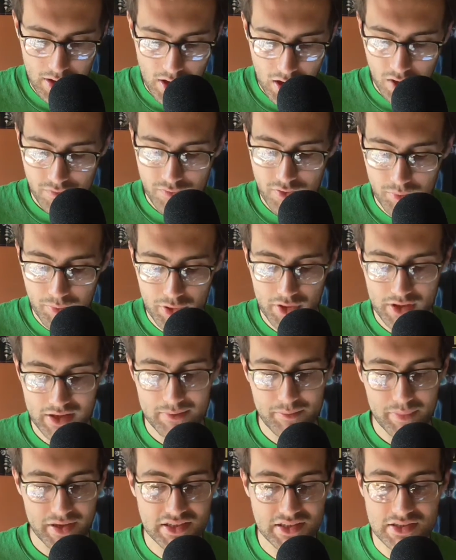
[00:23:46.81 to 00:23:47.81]
If you're putting
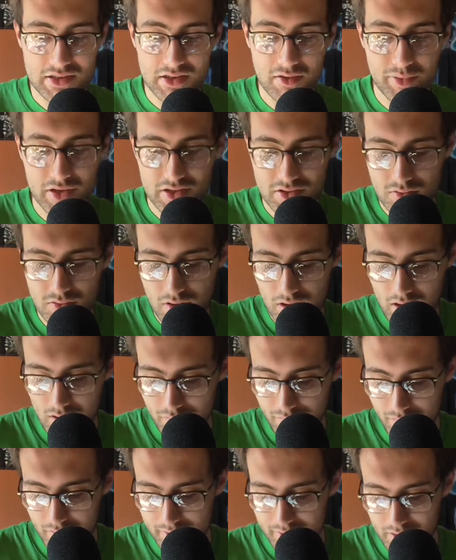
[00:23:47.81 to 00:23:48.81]
in pieces of the puzzle, I
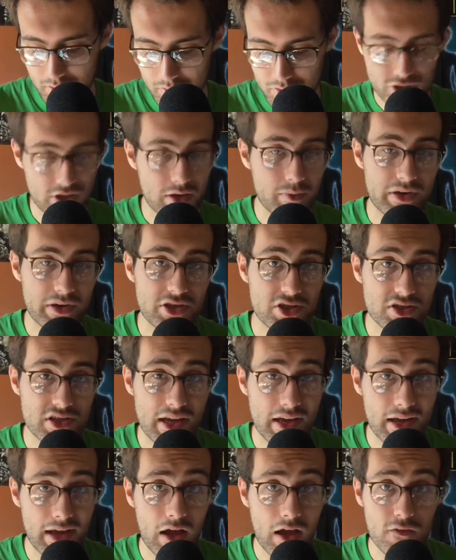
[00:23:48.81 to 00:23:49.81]
find I will generally just
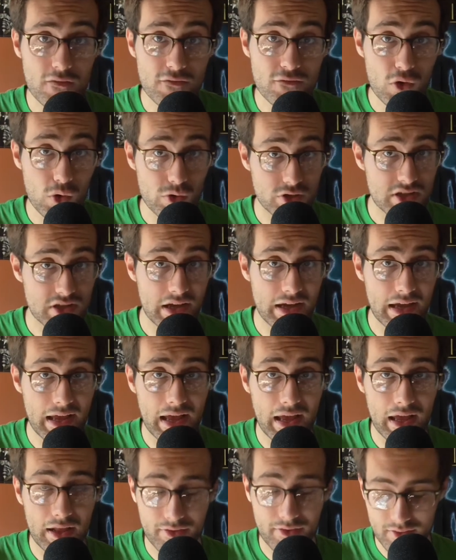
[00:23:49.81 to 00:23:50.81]
take out Force Sleight of
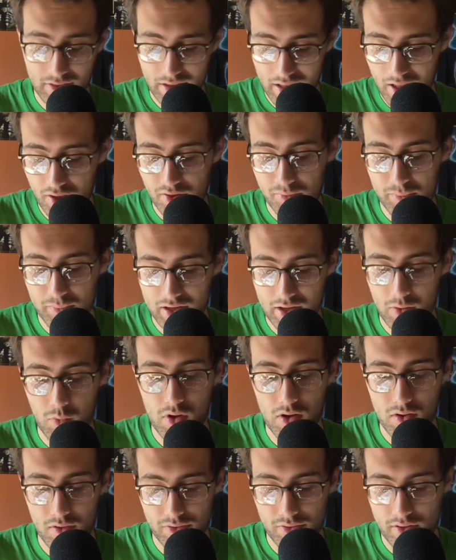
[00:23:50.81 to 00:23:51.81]
Hand as being
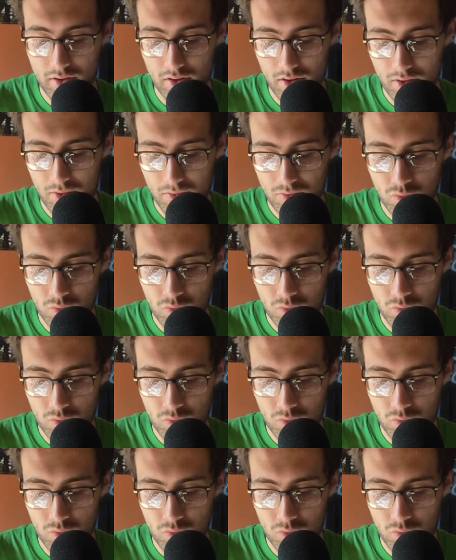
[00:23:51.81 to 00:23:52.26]
one of the